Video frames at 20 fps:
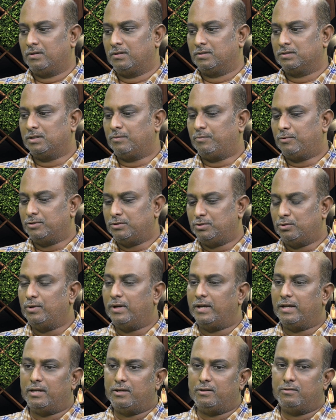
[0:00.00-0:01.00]
Suppose
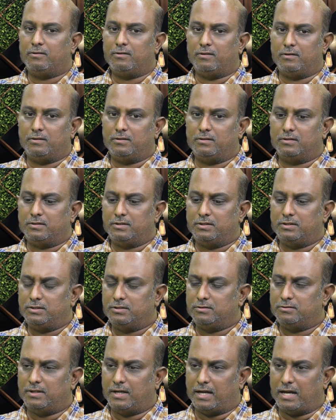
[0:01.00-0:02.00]

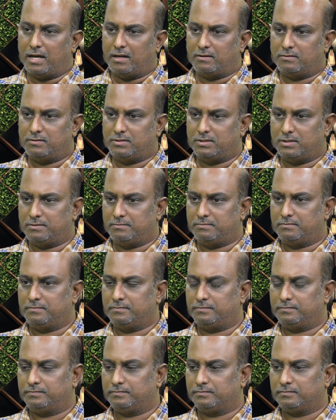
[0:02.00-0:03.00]
you have
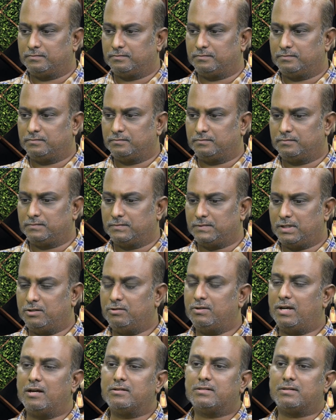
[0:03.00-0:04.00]
some
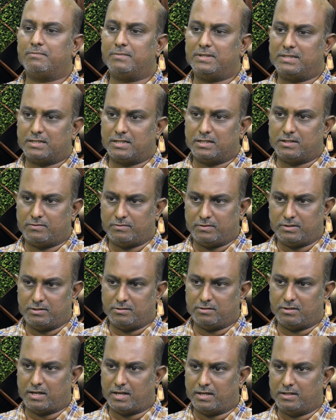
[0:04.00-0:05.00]
biscuits in
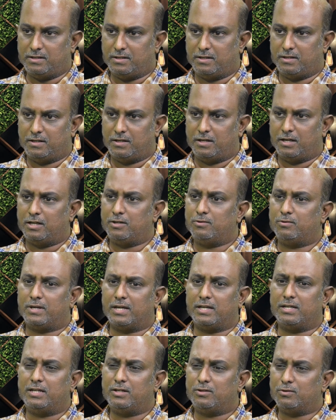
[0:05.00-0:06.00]
your hand and you
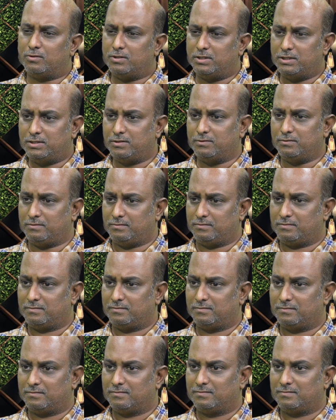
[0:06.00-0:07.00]
can eat only two,
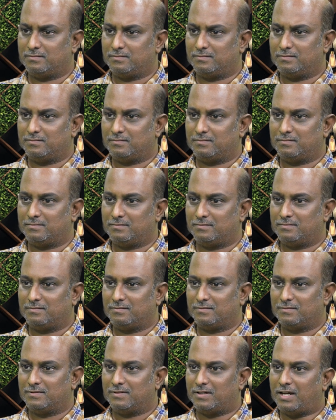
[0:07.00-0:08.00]

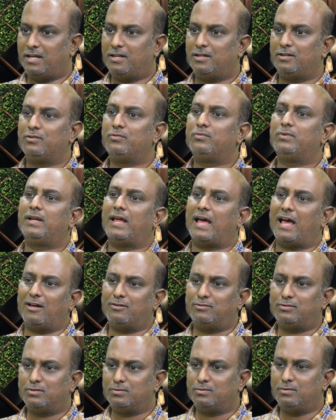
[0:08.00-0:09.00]
right? You will
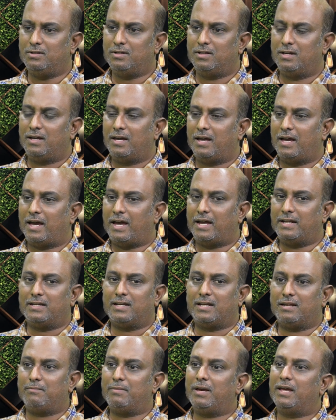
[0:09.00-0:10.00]
have two and
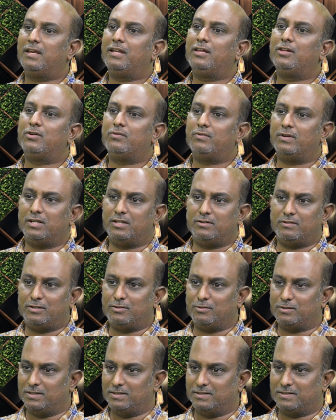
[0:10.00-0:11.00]
the remaining you will give it
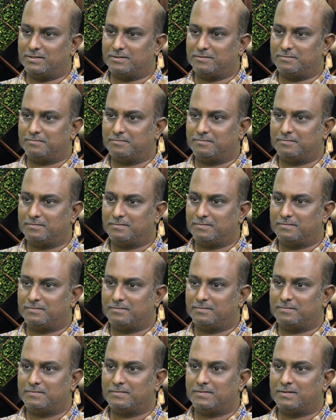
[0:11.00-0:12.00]
to others,
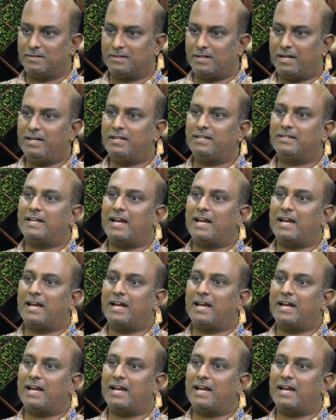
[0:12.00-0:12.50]
right?